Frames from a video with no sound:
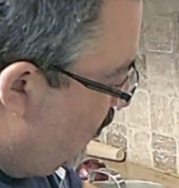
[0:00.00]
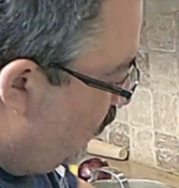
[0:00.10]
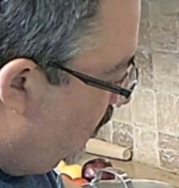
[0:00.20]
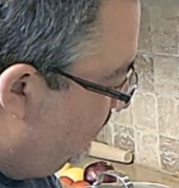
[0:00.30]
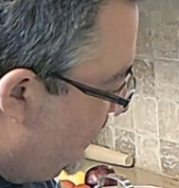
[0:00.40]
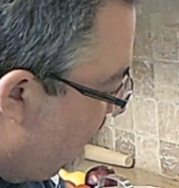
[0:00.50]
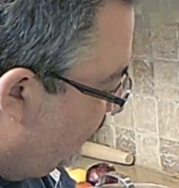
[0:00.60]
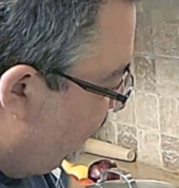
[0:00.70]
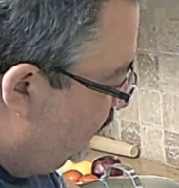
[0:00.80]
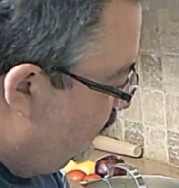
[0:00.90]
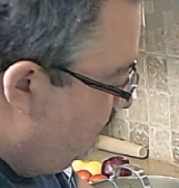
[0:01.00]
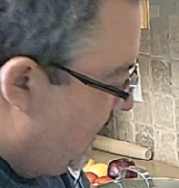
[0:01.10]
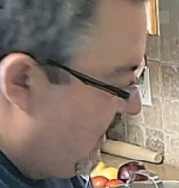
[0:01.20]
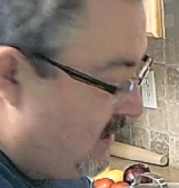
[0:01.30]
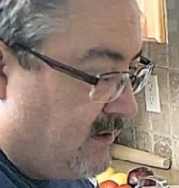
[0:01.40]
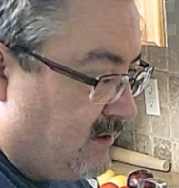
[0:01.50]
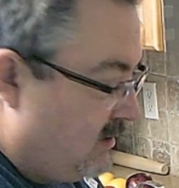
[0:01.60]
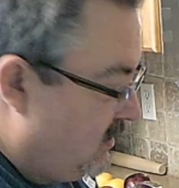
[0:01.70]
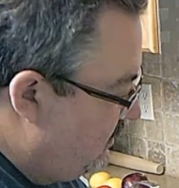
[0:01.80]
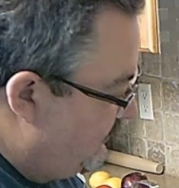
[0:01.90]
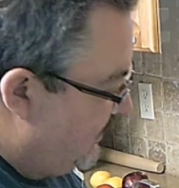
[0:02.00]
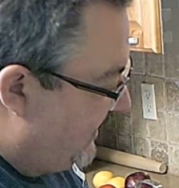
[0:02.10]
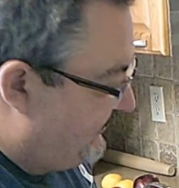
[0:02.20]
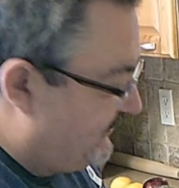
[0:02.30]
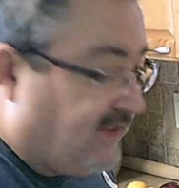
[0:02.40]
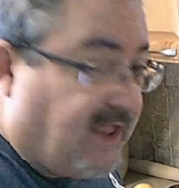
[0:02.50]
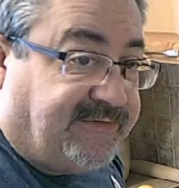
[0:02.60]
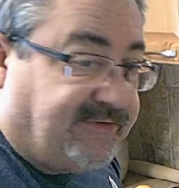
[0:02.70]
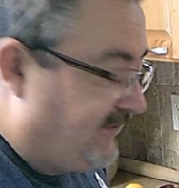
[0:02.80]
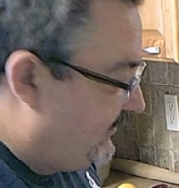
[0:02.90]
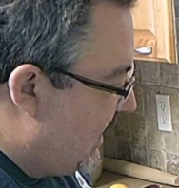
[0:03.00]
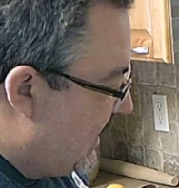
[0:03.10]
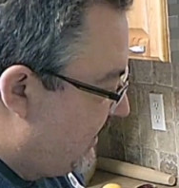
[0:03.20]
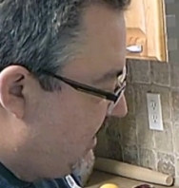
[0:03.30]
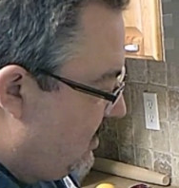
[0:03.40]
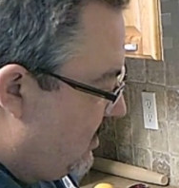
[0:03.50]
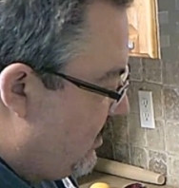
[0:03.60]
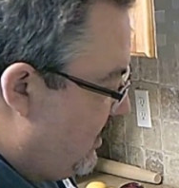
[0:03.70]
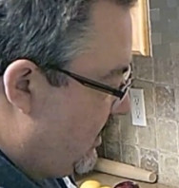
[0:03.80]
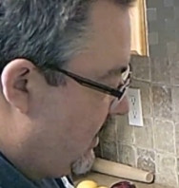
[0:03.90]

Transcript: we'll be able to make nice slices out of here,